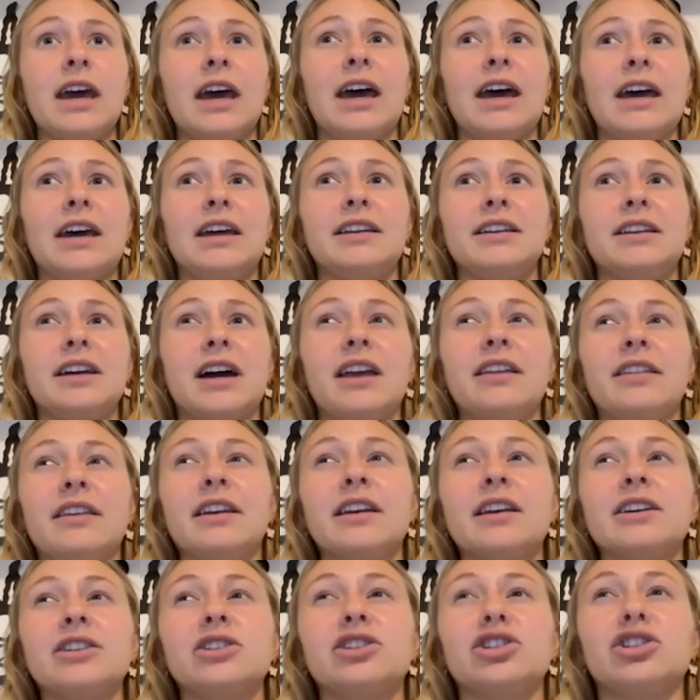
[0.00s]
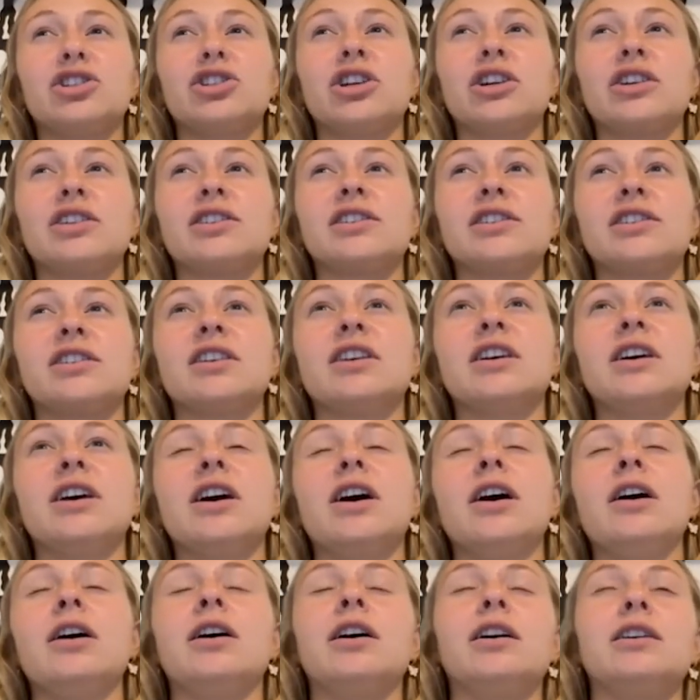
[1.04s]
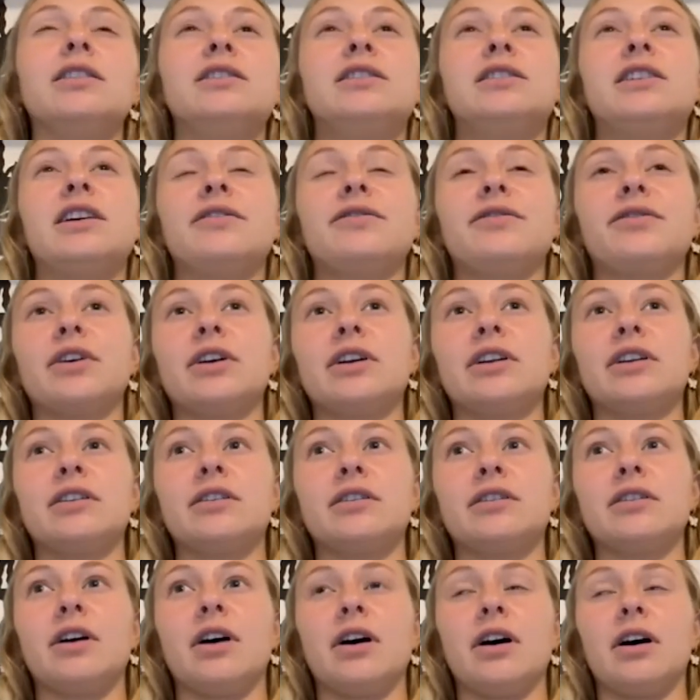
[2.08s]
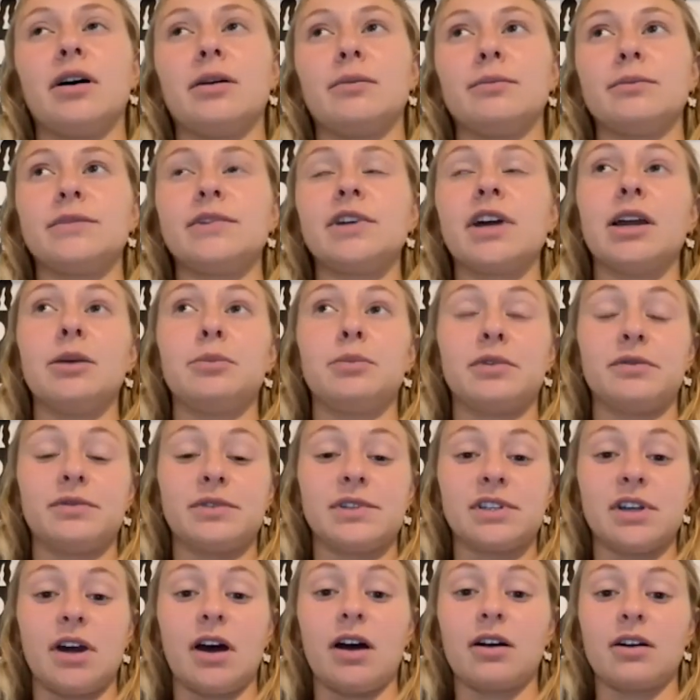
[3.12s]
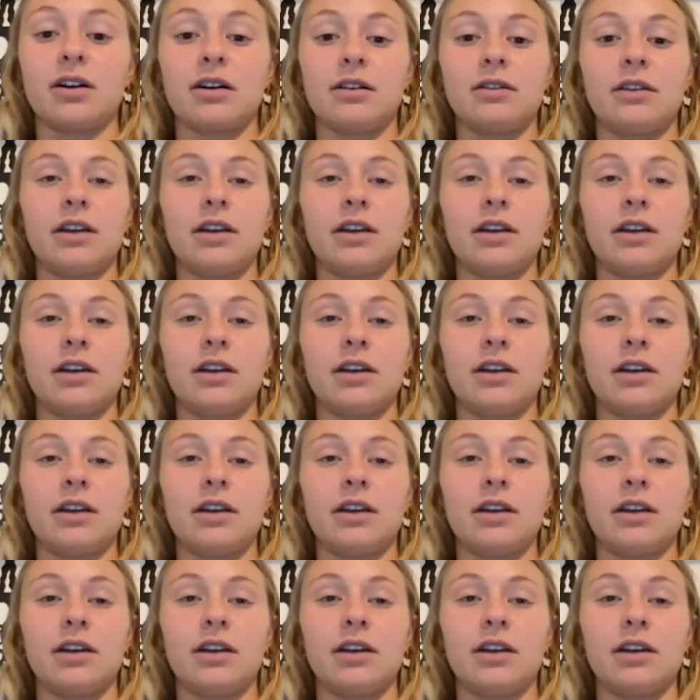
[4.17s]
And I think it's just a different type of soccer.